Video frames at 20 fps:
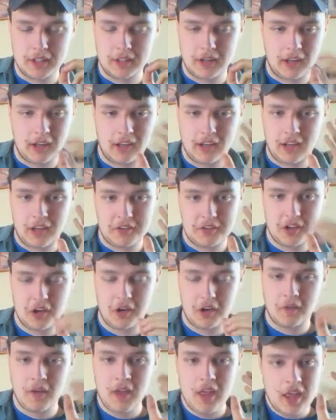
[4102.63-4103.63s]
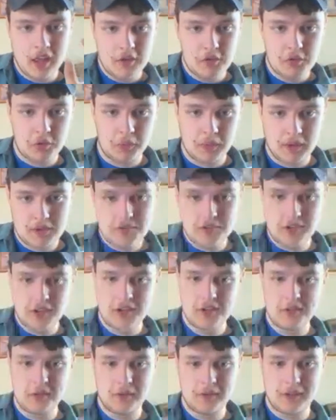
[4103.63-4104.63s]
Where did I lost? Oh, so when I
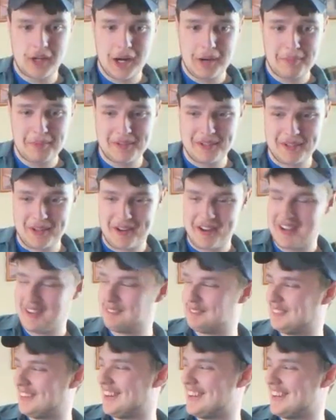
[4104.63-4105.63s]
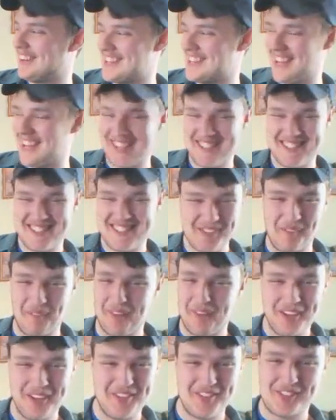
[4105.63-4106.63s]
started doing carpentry projects, my
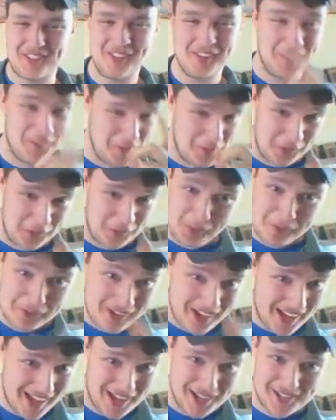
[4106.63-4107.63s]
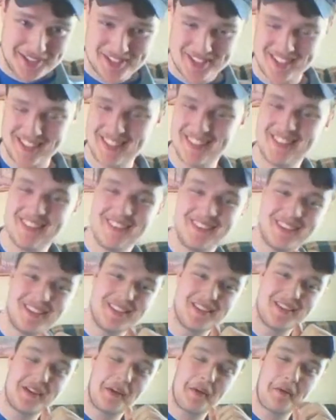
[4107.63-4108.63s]
mind's turning so fast.
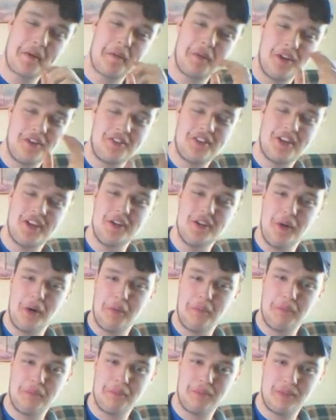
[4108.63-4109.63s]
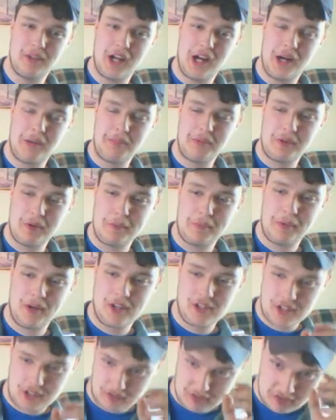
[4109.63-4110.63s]
When I started doing carpentry
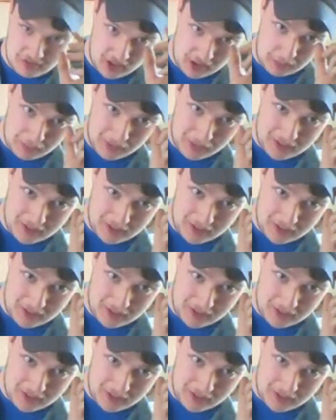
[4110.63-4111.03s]
projects, I started